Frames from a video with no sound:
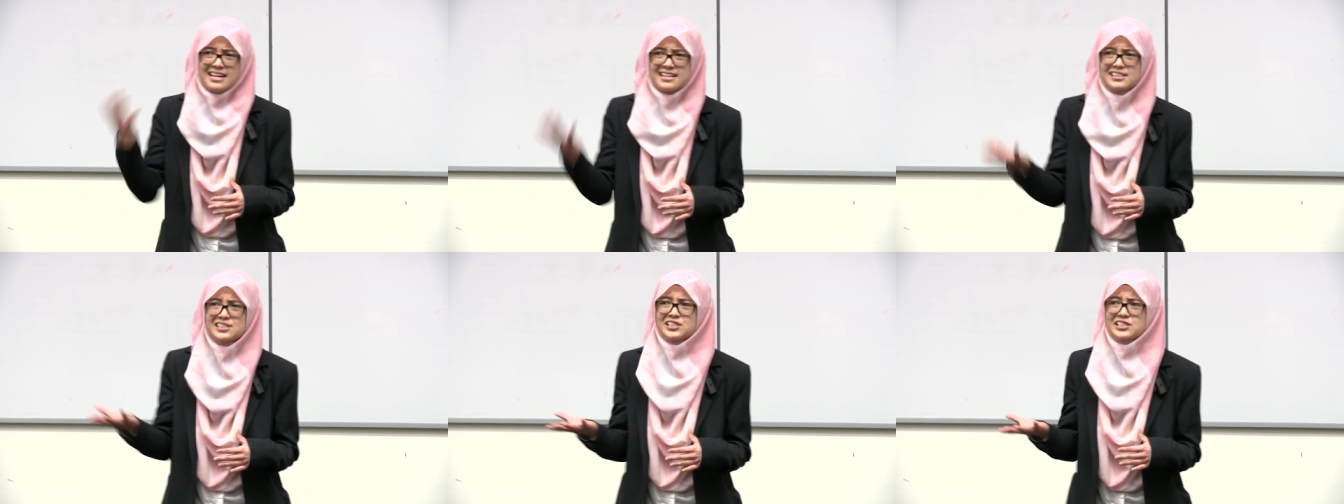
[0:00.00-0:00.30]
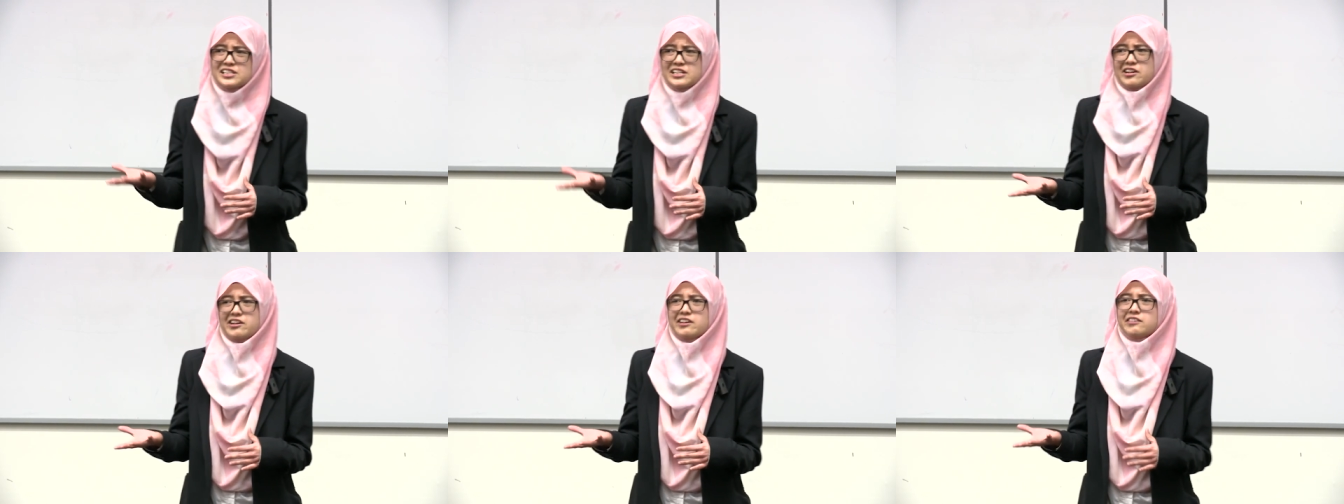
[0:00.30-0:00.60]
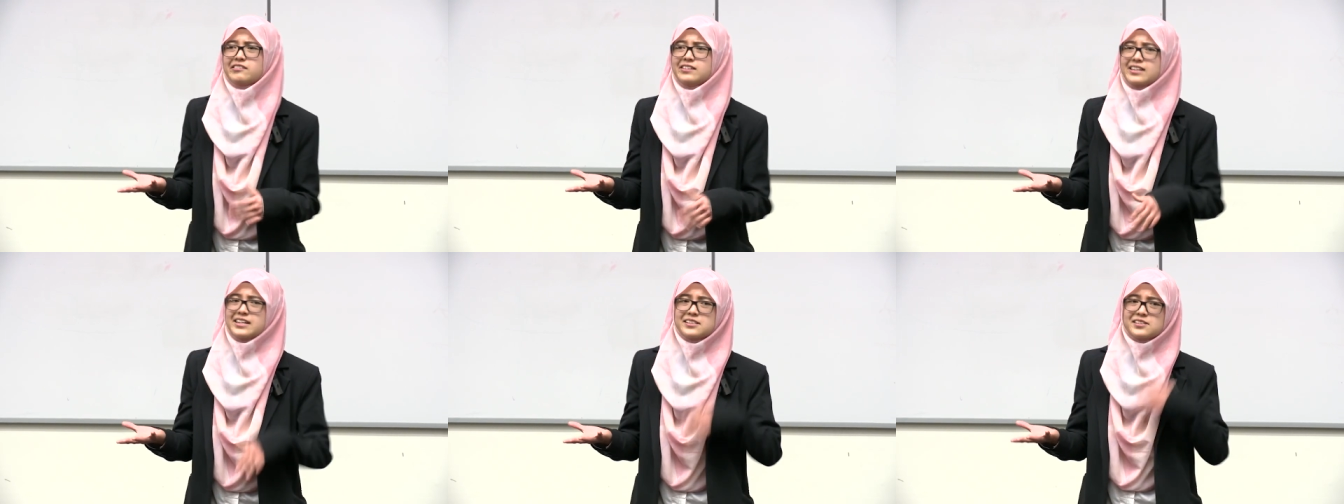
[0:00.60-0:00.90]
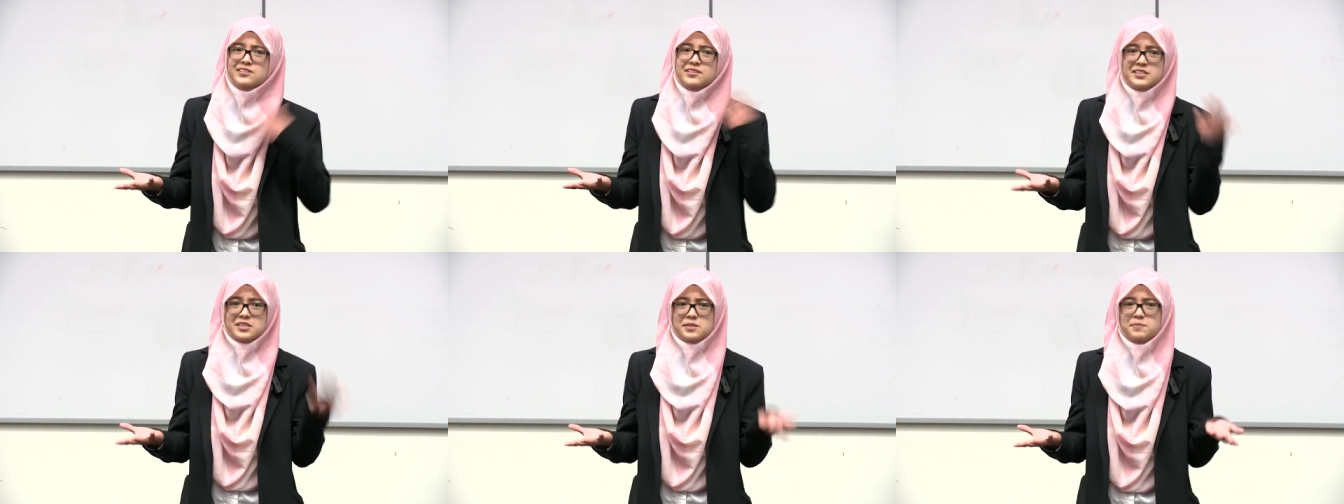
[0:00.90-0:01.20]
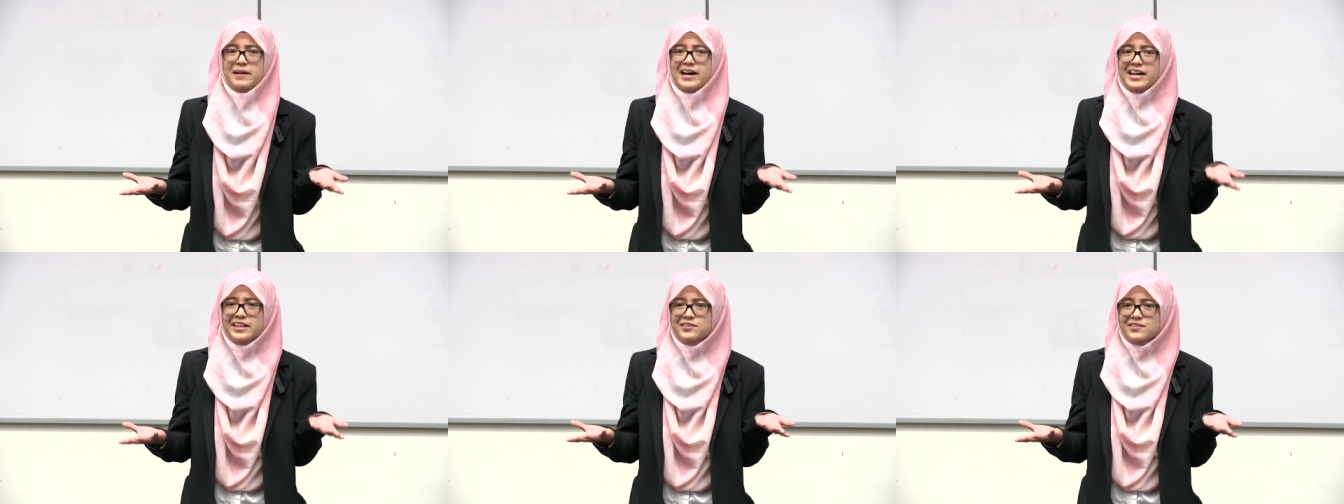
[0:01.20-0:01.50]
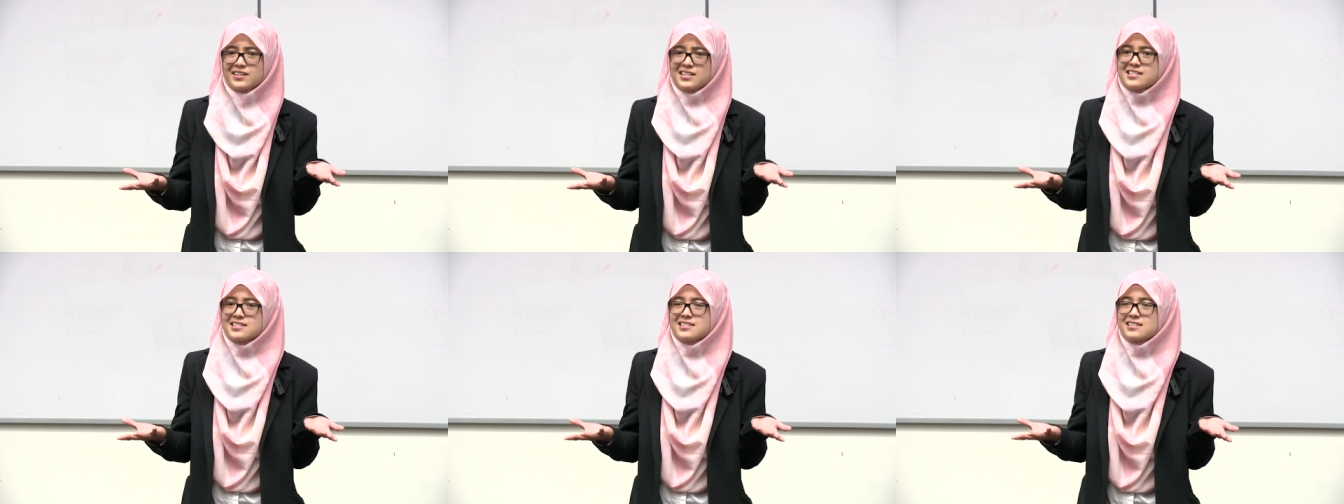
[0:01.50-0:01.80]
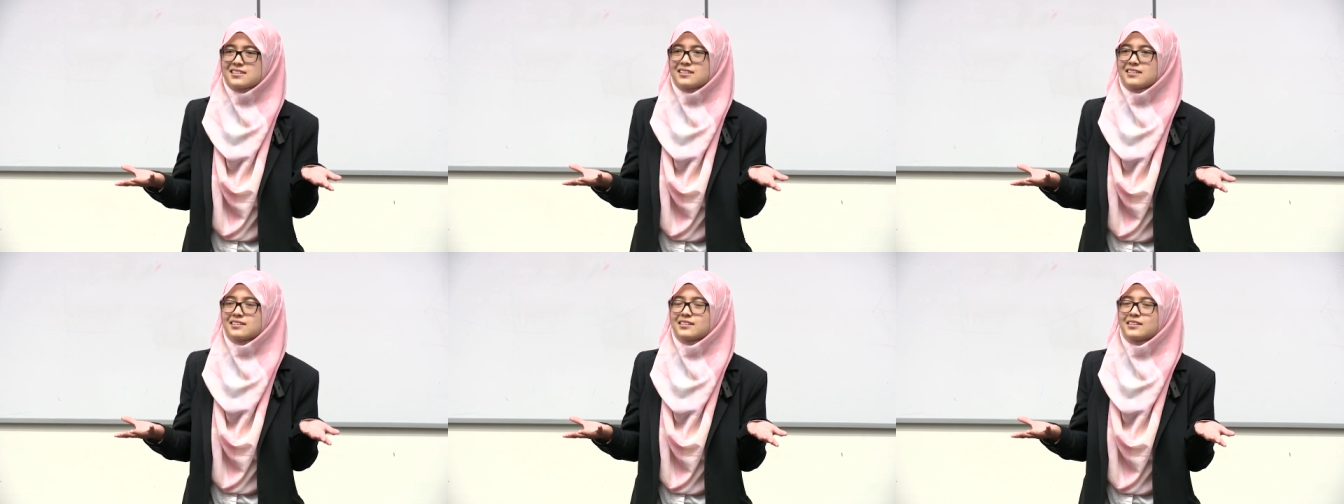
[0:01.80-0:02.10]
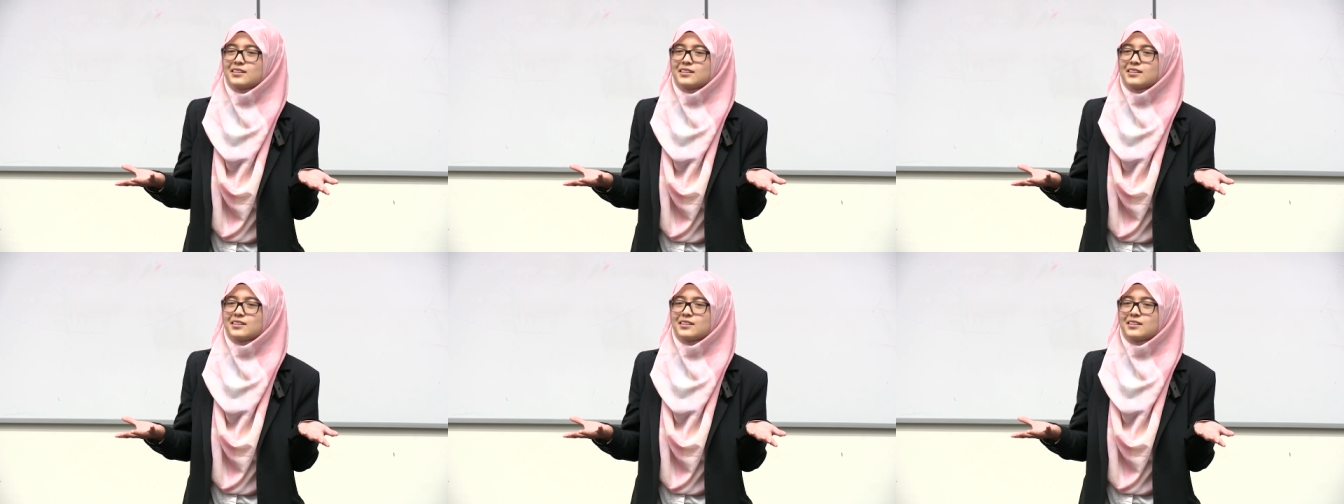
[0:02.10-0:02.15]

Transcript: engineering relate to the spine, you ask?